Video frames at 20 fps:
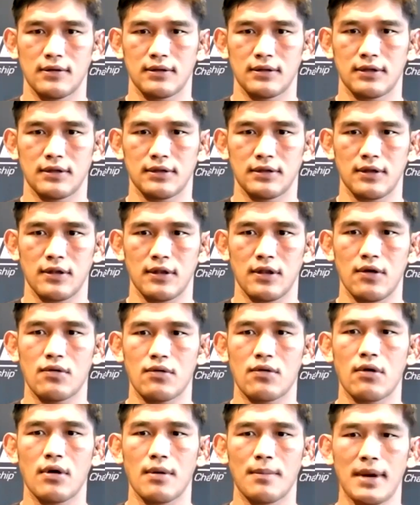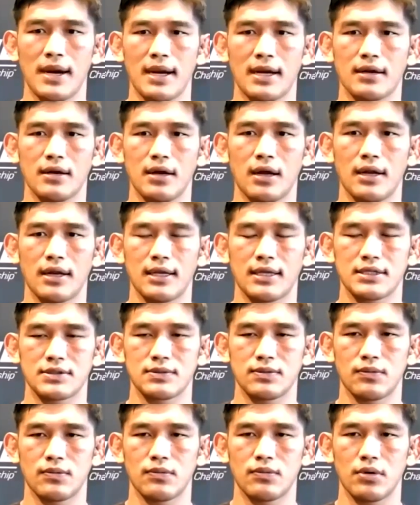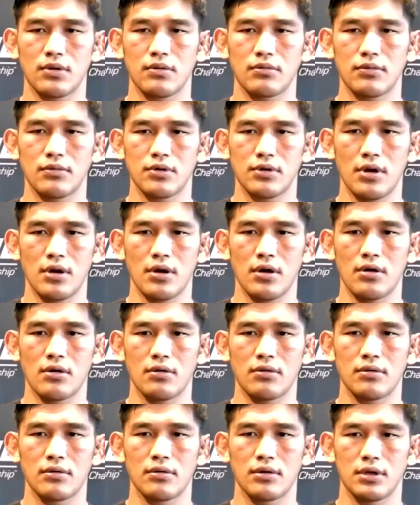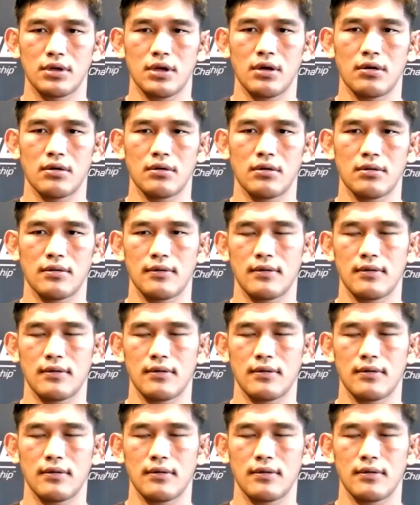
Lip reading: the local American audience will know, you know,